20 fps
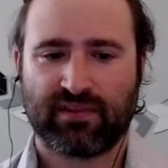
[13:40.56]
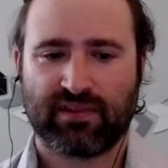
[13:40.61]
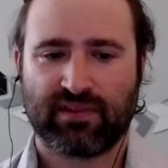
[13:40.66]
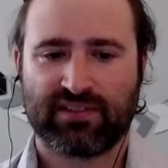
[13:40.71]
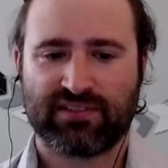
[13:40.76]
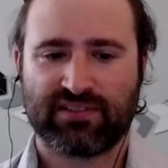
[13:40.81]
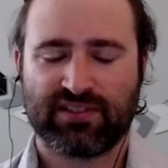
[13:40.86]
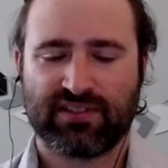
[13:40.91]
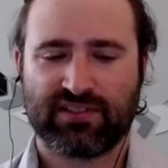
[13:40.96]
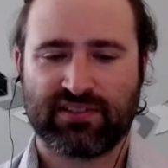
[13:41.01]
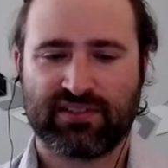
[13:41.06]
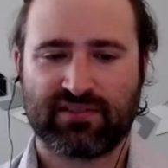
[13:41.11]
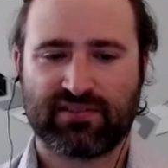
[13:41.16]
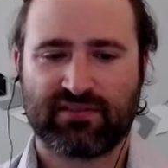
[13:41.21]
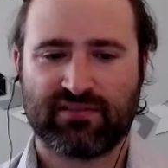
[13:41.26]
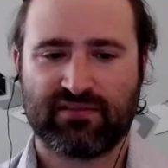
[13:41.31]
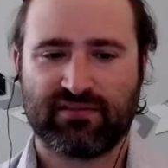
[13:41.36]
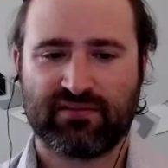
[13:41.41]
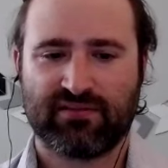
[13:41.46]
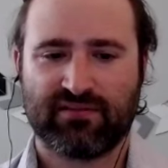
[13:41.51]
just
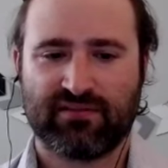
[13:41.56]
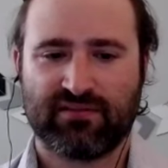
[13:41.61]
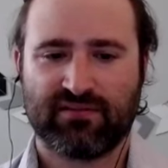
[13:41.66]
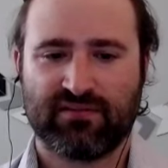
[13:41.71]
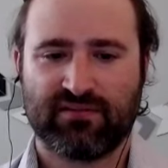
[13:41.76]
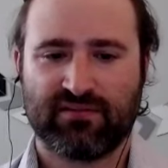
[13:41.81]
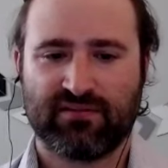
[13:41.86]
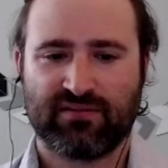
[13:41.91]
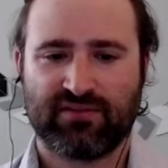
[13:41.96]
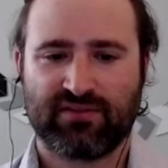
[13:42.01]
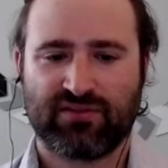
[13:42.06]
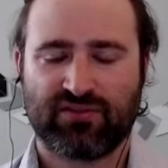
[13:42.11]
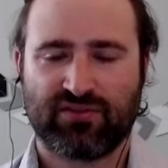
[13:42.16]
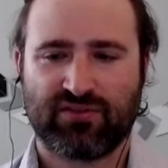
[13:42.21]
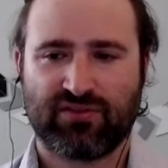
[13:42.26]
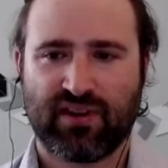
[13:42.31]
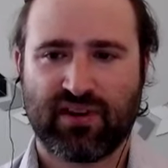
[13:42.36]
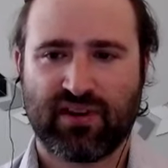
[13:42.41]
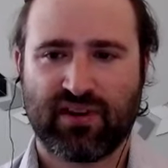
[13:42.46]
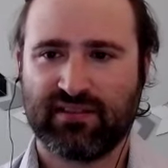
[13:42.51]

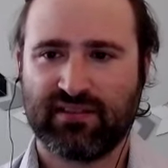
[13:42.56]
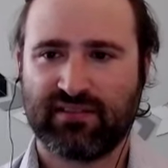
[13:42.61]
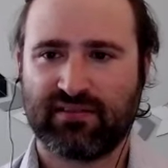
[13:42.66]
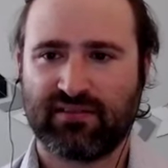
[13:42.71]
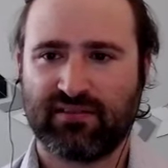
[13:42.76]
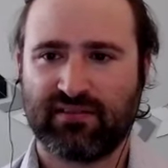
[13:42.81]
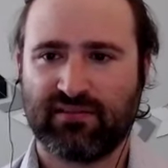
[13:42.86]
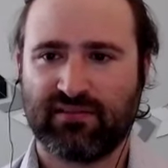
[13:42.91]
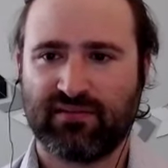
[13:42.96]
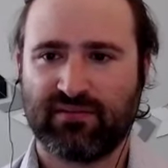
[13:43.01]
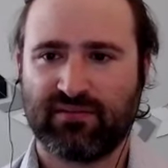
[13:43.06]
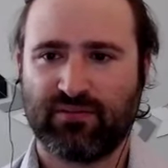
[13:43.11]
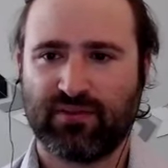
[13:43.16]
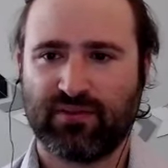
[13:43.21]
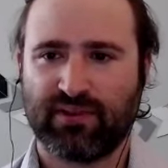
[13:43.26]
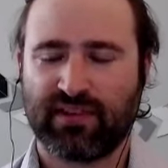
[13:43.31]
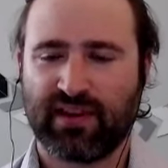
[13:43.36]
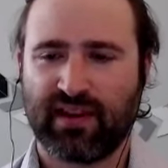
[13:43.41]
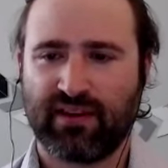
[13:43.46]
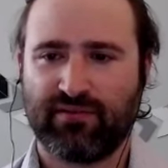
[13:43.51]
tried
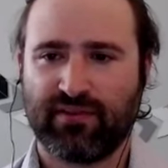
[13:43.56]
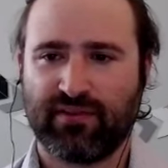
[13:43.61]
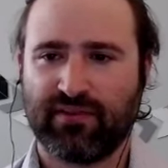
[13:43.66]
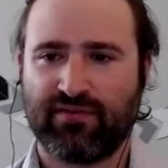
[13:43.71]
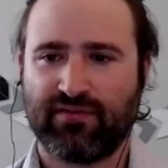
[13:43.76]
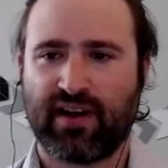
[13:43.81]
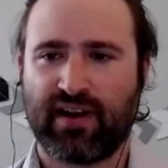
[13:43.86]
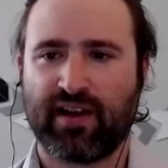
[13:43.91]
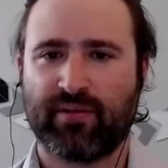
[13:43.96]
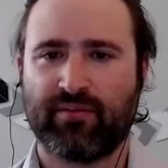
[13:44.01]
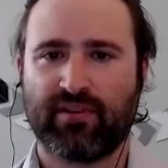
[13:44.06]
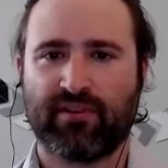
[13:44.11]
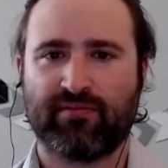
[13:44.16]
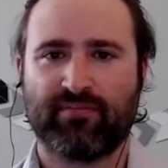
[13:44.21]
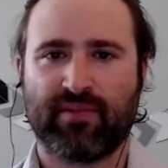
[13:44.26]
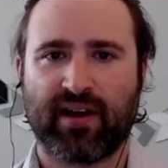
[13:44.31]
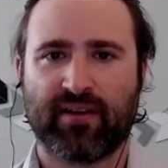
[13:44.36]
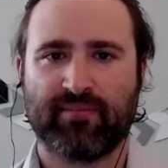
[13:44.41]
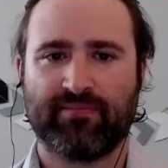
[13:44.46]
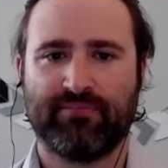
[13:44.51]
with every fiber of
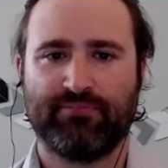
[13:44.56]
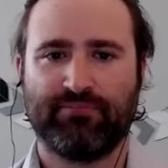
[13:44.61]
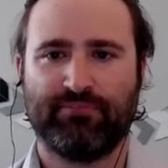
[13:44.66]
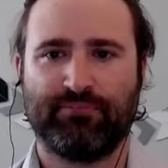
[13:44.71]
my